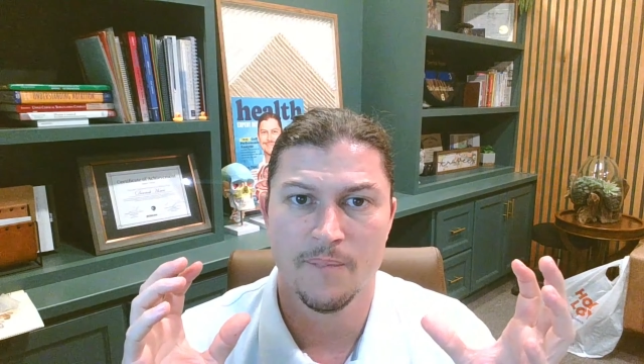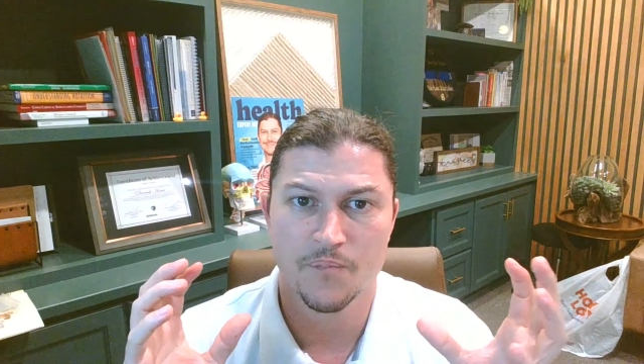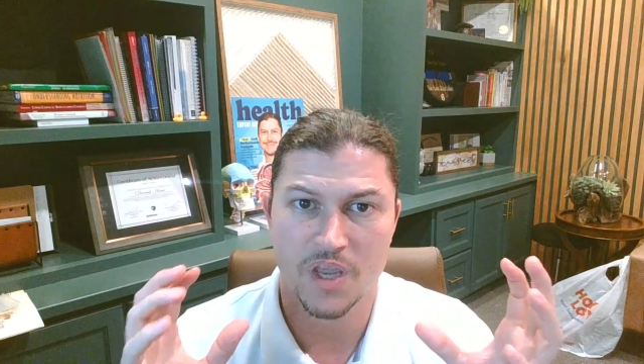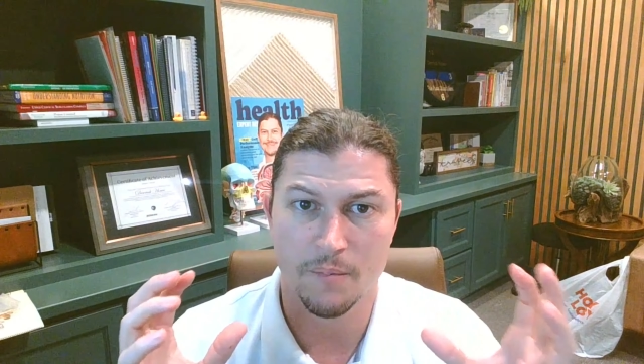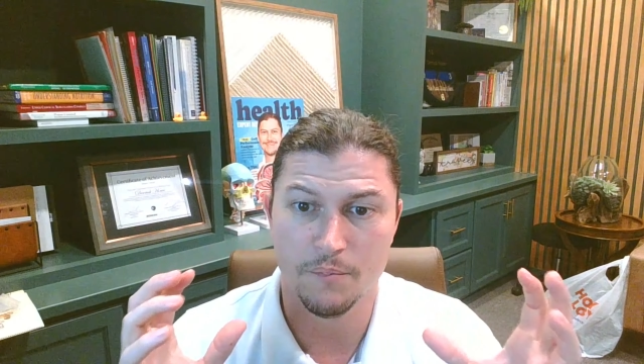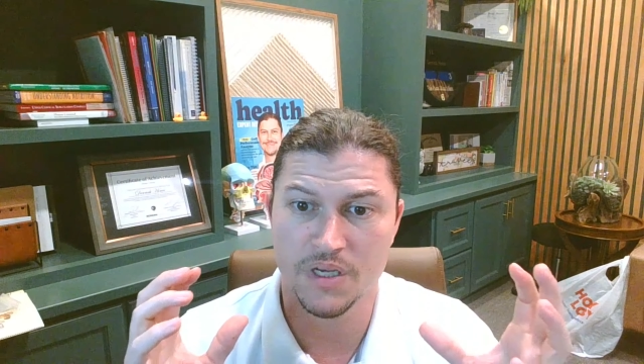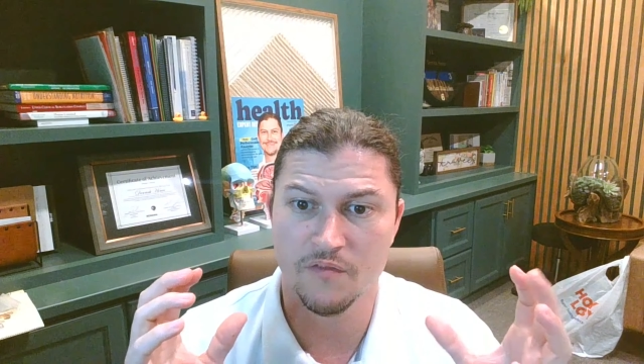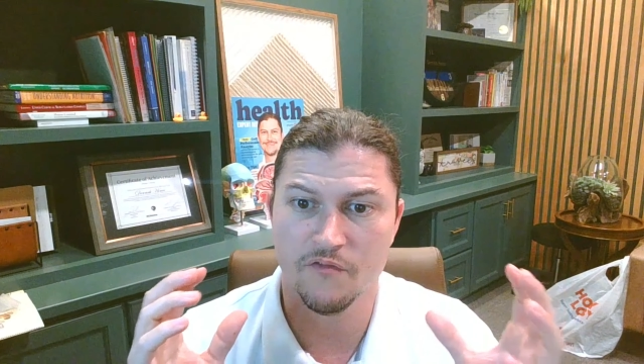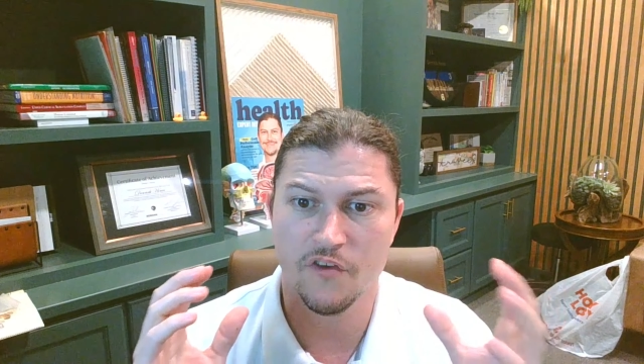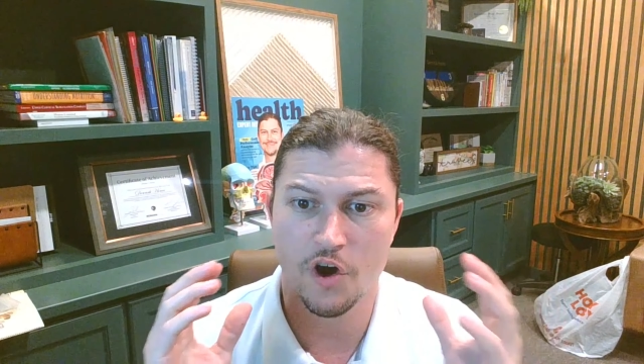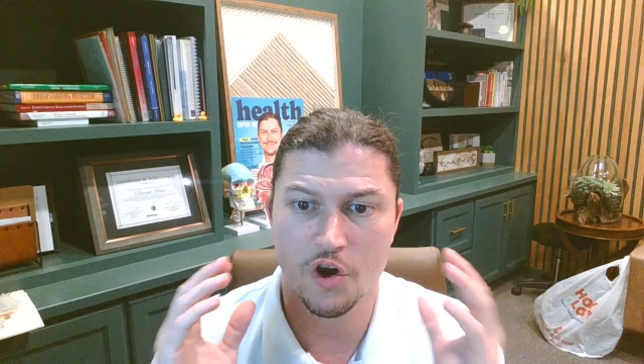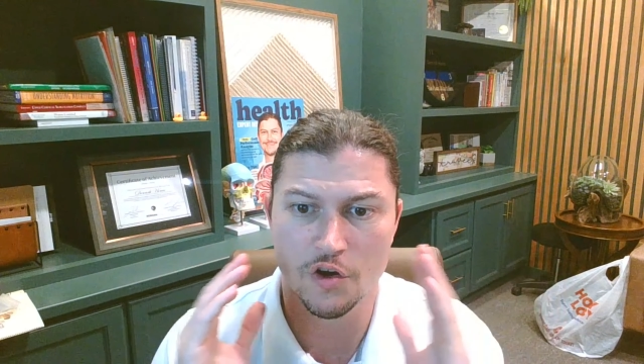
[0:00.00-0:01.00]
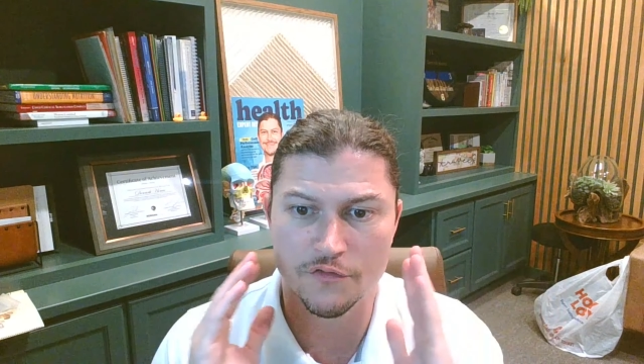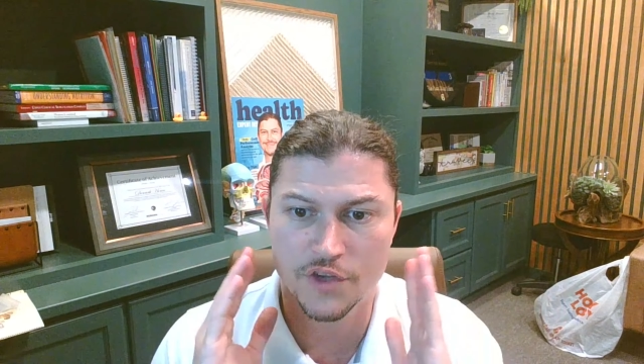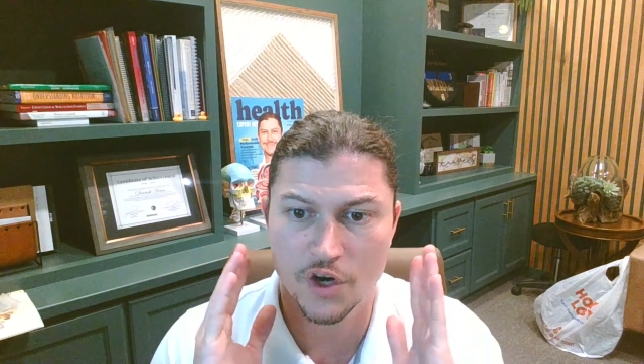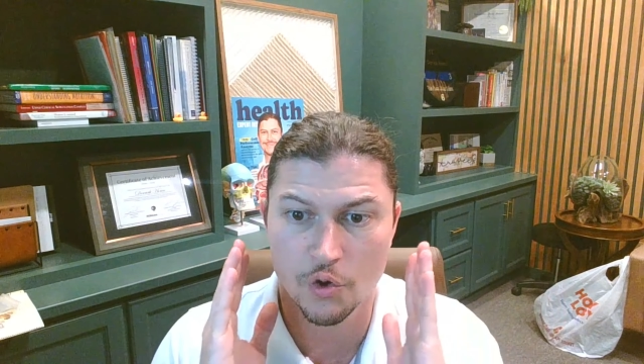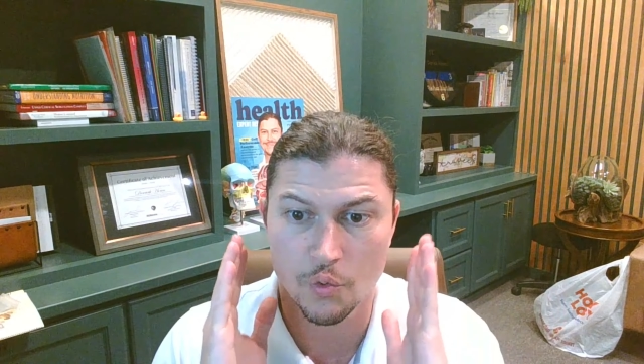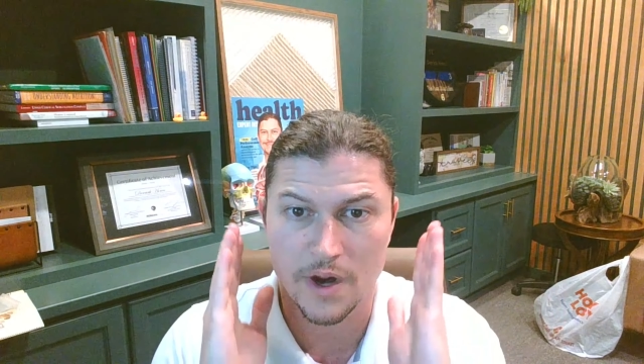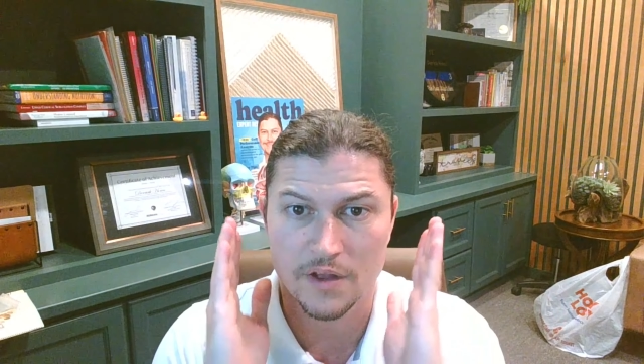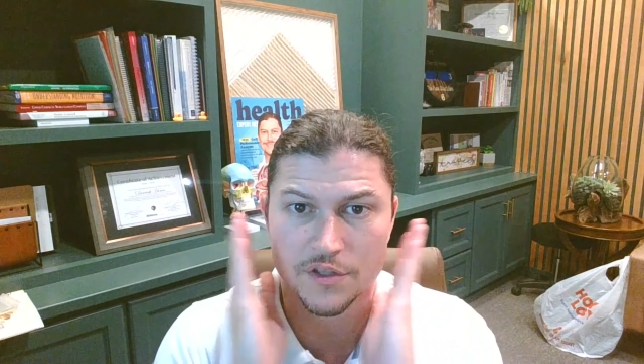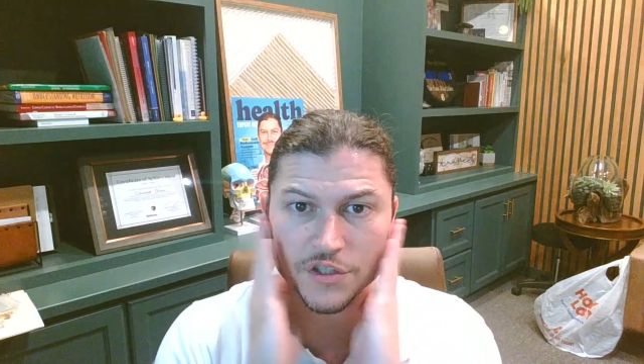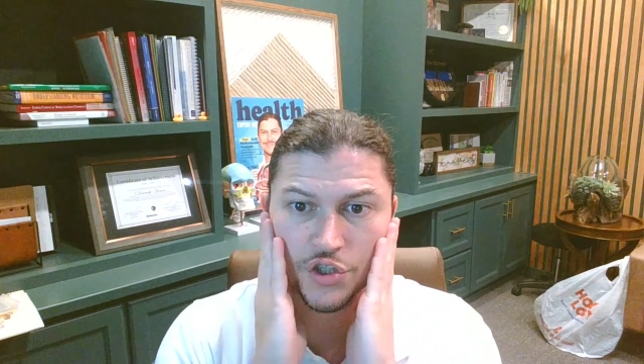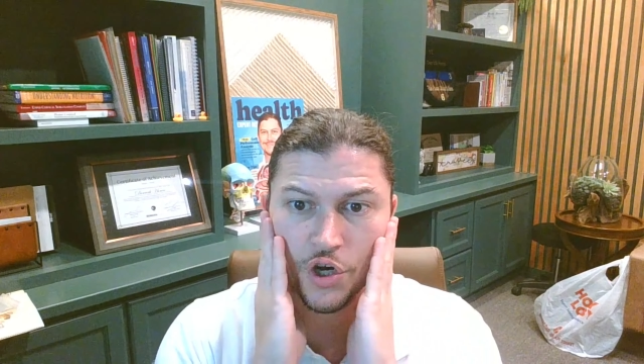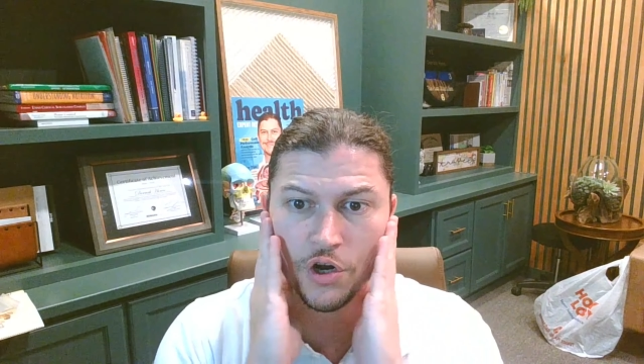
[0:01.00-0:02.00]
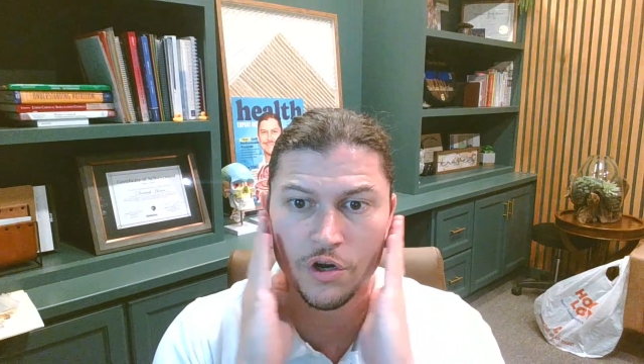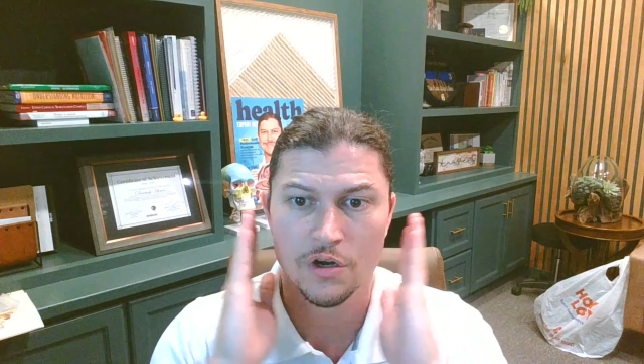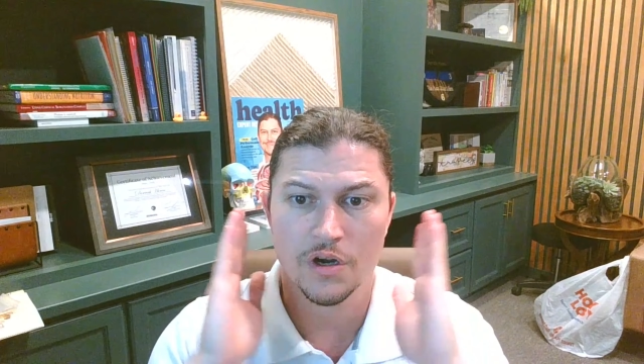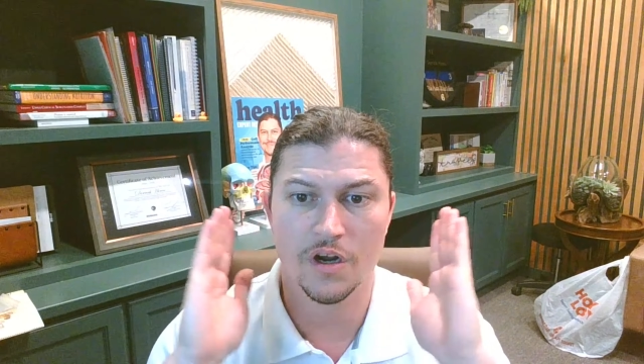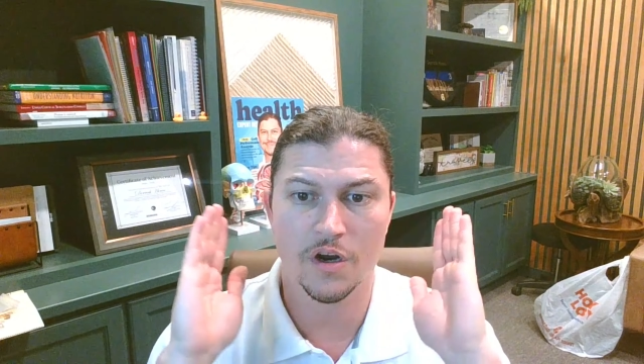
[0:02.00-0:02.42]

can be involved around the jaw,